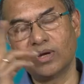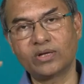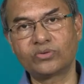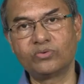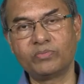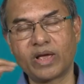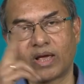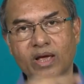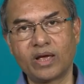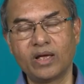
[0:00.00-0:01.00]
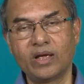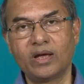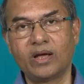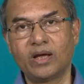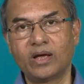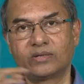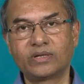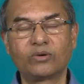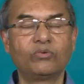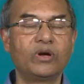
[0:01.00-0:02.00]
has to make a uh,
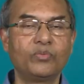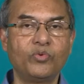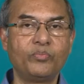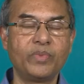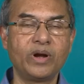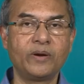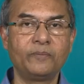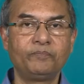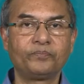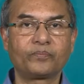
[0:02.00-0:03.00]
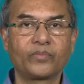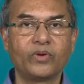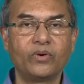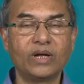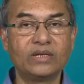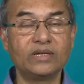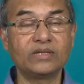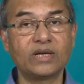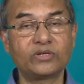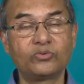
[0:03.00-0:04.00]
circular movement Okay.
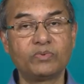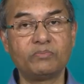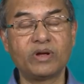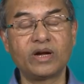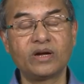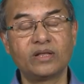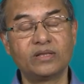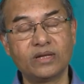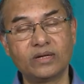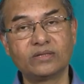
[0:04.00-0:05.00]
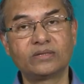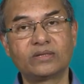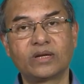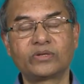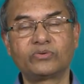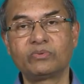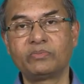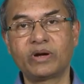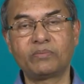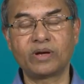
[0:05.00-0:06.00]
This has to be made that decision has to be
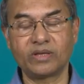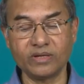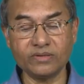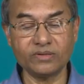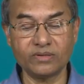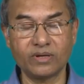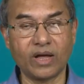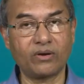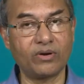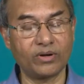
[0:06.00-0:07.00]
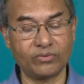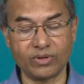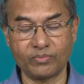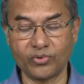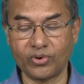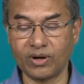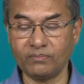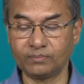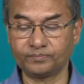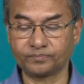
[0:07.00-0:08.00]
made by this according to the program.